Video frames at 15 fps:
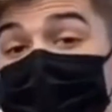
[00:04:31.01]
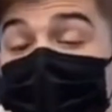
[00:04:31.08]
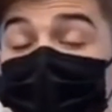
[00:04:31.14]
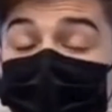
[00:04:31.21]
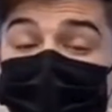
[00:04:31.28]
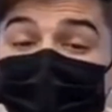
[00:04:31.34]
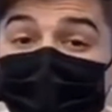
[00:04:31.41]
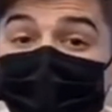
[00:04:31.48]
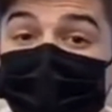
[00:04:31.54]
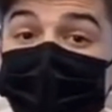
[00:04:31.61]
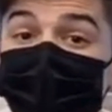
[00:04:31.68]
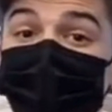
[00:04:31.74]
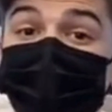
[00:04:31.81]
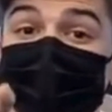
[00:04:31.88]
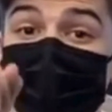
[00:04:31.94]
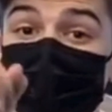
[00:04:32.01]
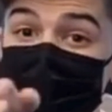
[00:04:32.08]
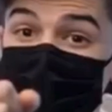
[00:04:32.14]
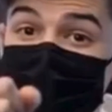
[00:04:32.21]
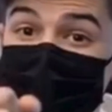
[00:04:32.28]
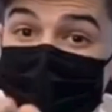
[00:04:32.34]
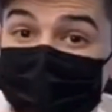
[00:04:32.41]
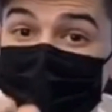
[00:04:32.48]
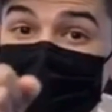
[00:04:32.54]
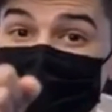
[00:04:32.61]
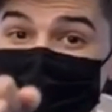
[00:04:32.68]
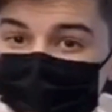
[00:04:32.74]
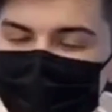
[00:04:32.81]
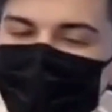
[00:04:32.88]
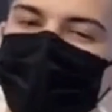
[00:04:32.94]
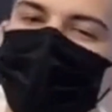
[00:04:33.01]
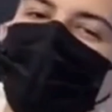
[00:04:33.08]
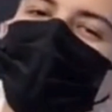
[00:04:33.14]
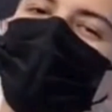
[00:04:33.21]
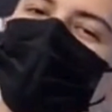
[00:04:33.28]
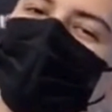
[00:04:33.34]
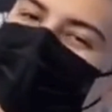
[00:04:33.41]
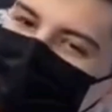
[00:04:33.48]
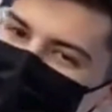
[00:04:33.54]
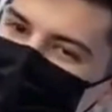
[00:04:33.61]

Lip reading: or setting with the same specific details in every